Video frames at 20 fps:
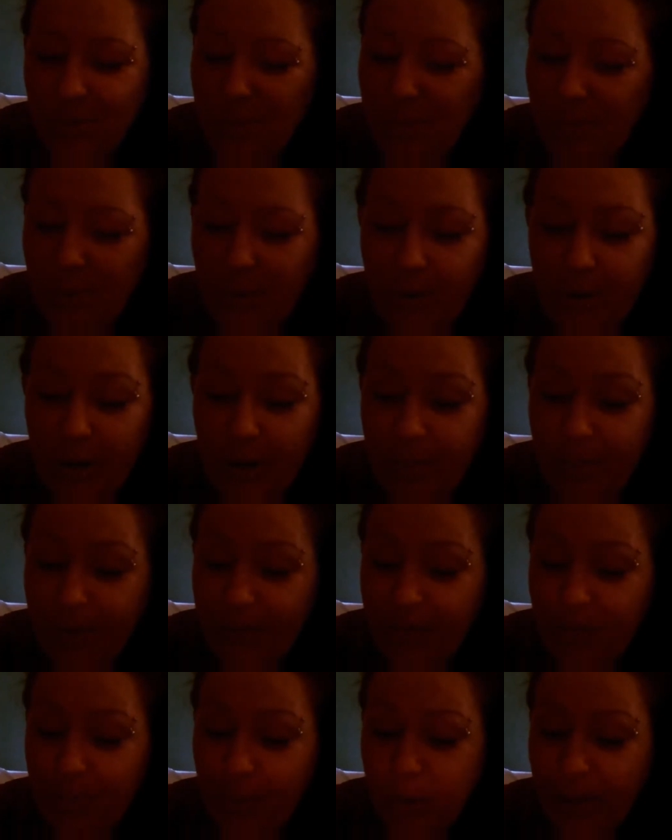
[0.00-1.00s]
Woken up
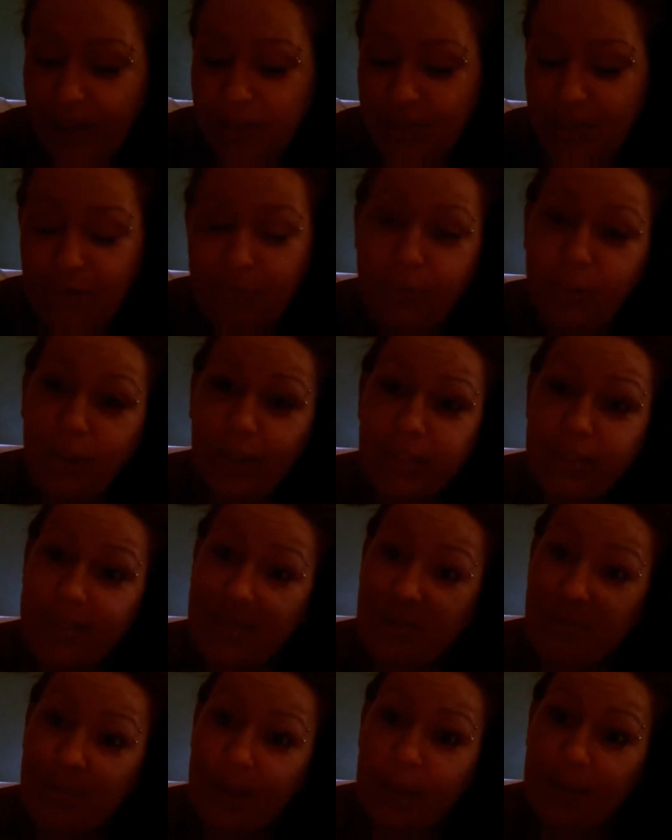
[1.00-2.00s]
every morning so far and
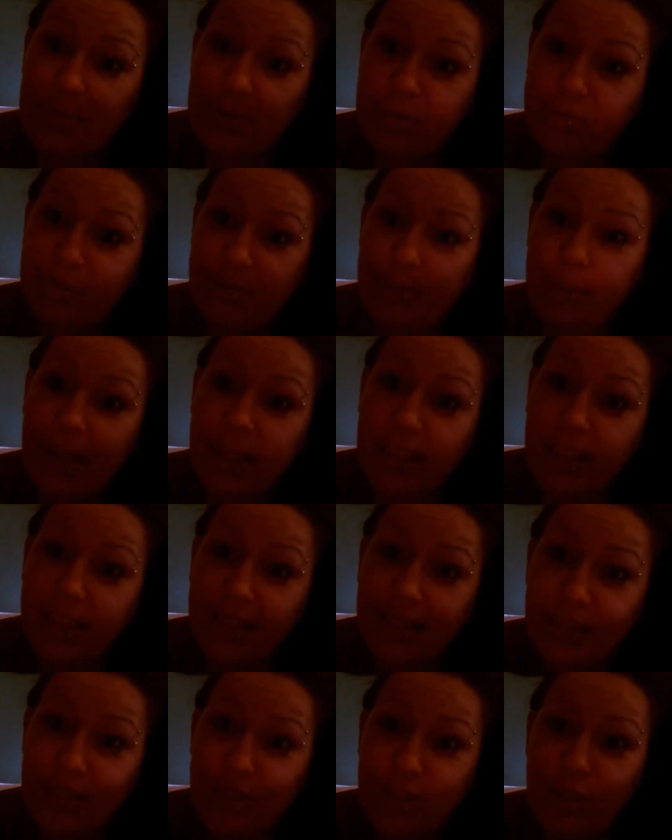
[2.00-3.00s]
still been able to feel my
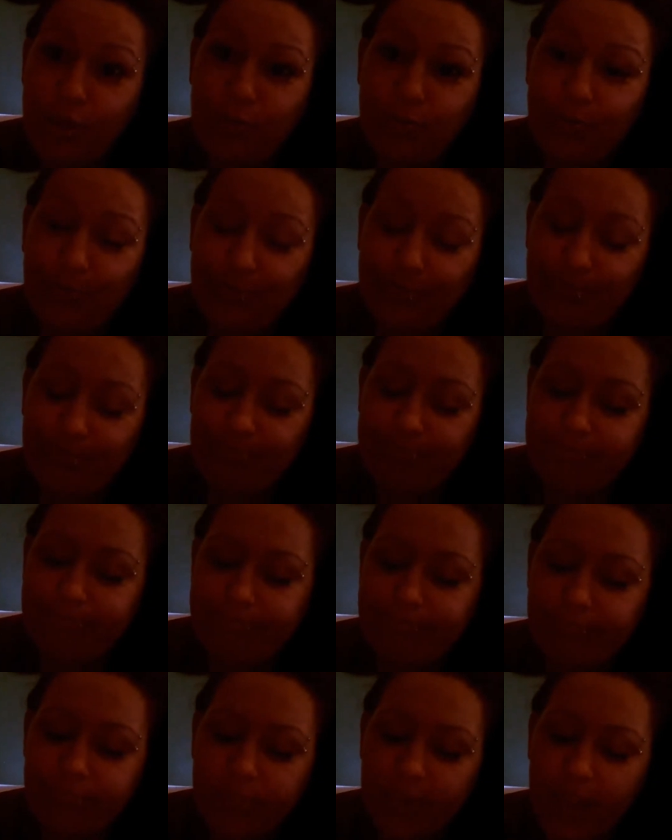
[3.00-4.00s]
legs, so
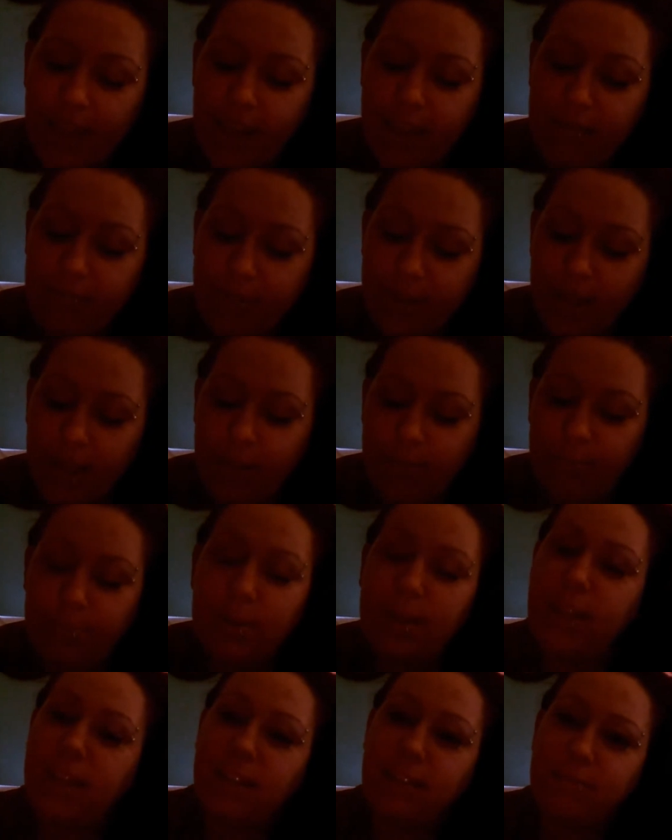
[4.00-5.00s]
can't really
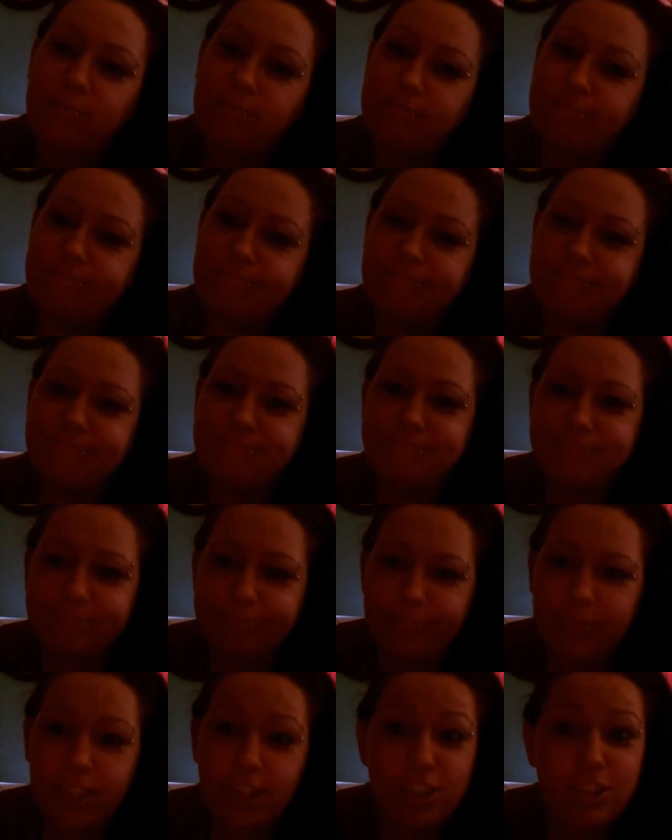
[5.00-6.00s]
complain.
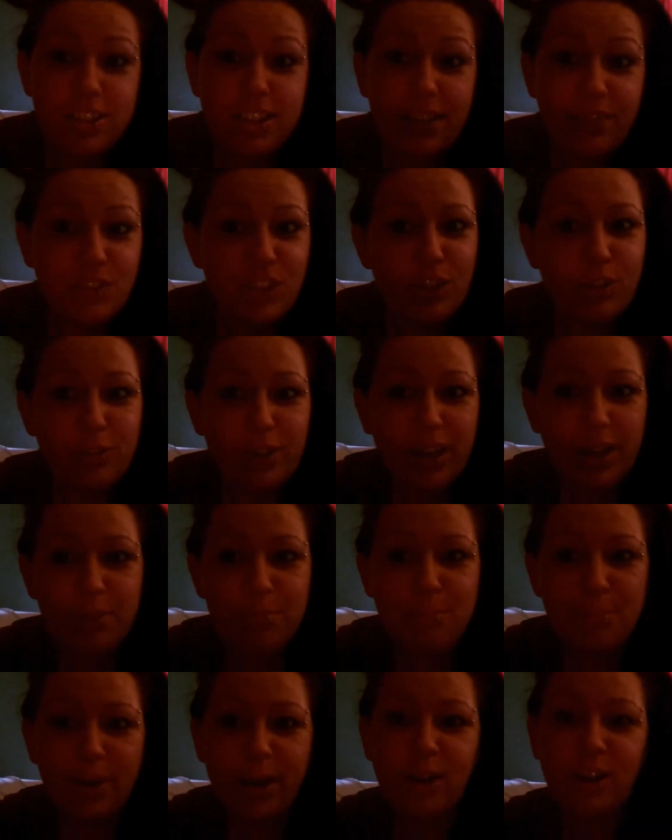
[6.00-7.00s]
Just have to grin and
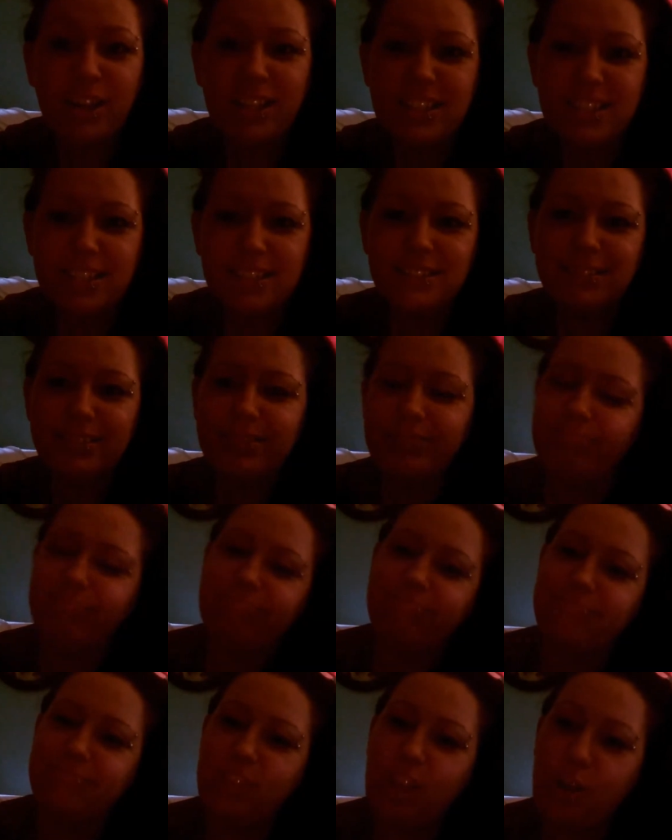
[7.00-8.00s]
bear it.
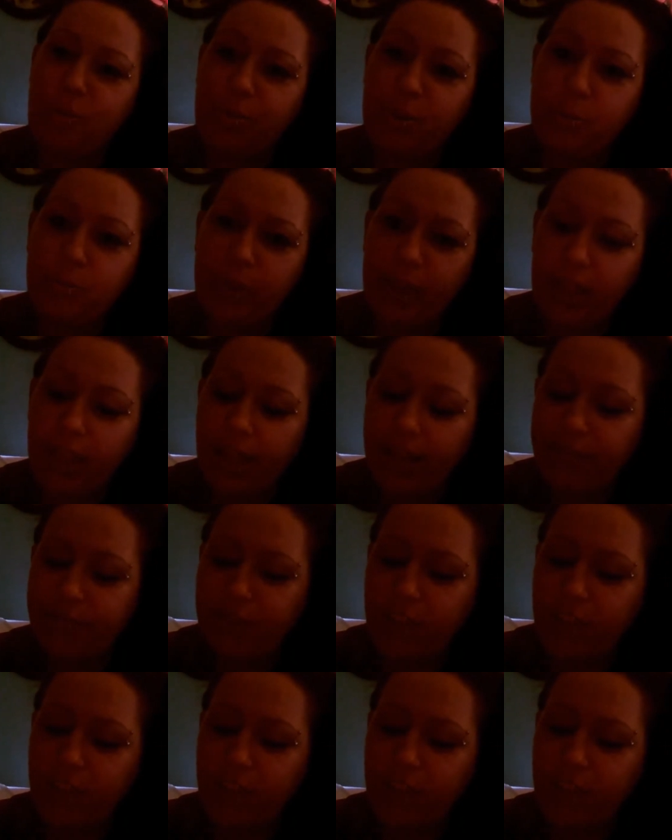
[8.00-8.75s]
Go on with life.